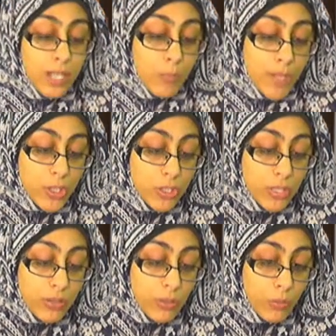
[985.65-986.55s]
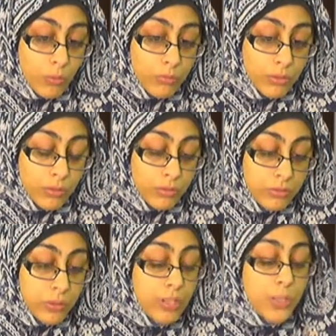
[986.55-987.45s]
mentioning the
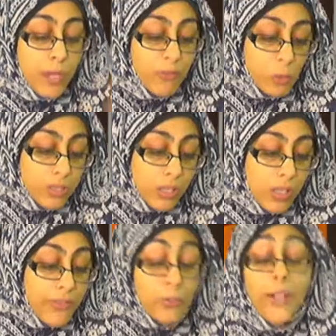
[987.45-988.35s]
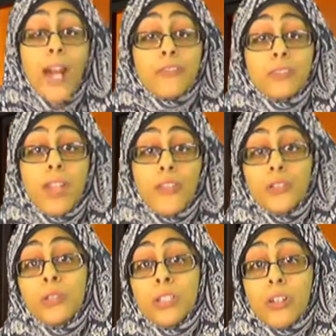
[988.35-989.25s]
duties you have towards Allah, and then right after that, the
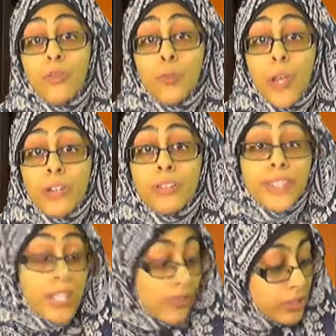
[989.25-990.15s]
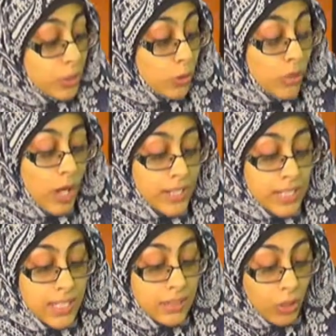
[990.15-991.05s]
duties of your parents. And even the
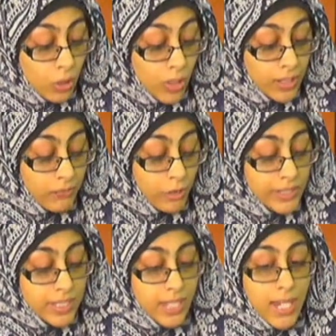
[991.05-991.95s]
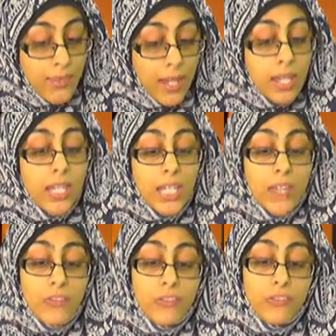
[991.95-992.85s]
Quranic verse is saying that
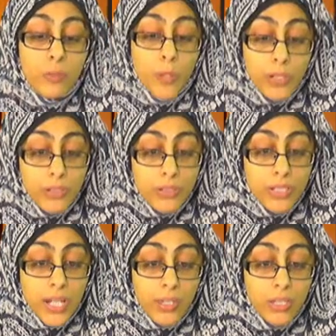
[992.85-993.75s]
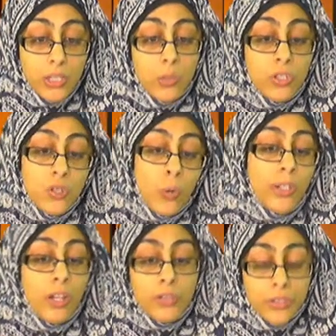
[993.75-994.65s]
even if your parents are telling to enjoin
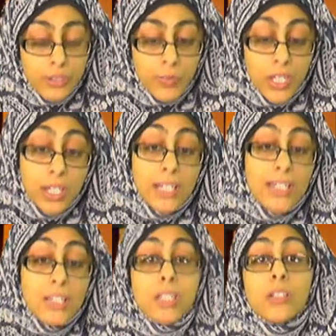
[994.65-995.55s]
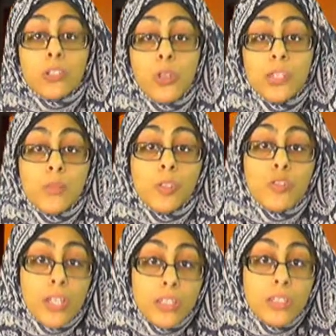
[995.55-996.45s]
others to me, still treat them with
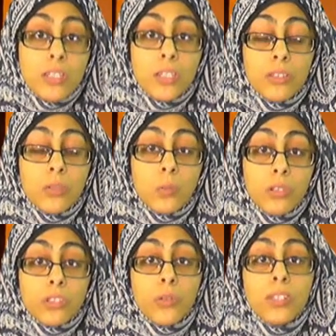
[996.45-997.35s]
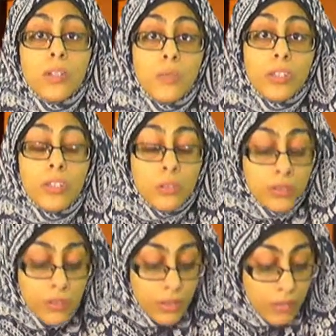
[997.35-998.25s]
justice in this world. Treat them with,
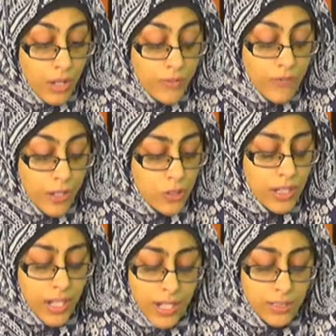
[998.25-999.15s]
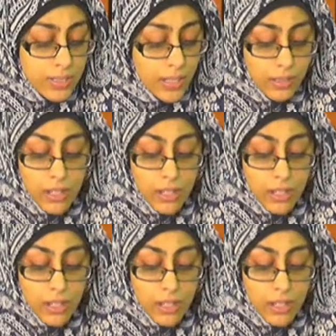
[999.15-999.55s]
like love and affection and kindness. And